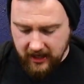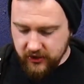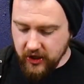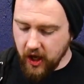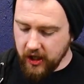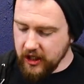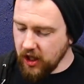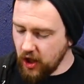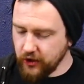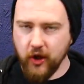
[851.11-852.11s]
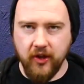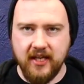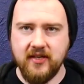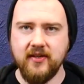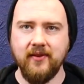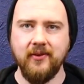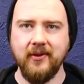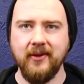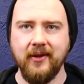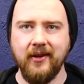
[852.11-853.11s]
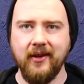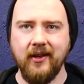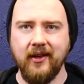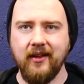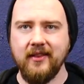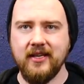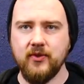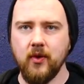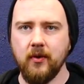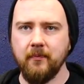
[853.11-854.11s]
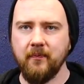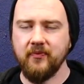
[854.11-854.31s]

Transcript: So you'll all know this one.